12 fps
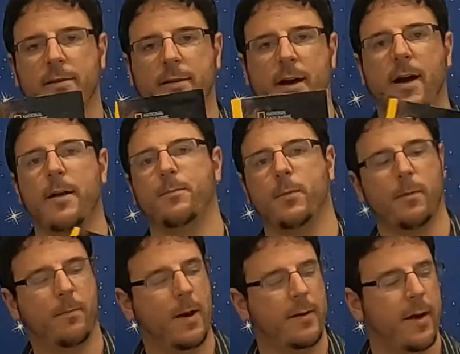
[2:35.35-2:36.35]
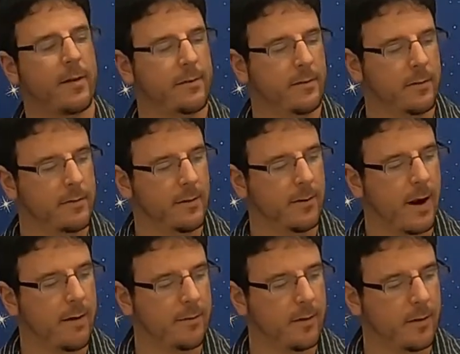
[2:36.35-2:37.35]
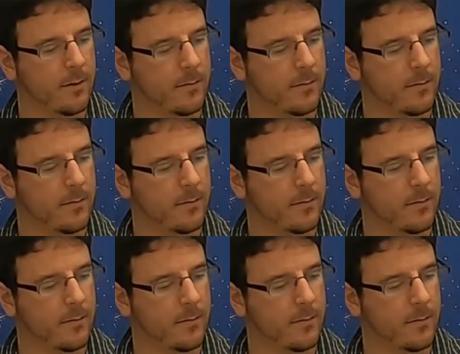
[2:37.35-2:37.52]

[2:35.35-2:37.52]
Sky by National Geographic.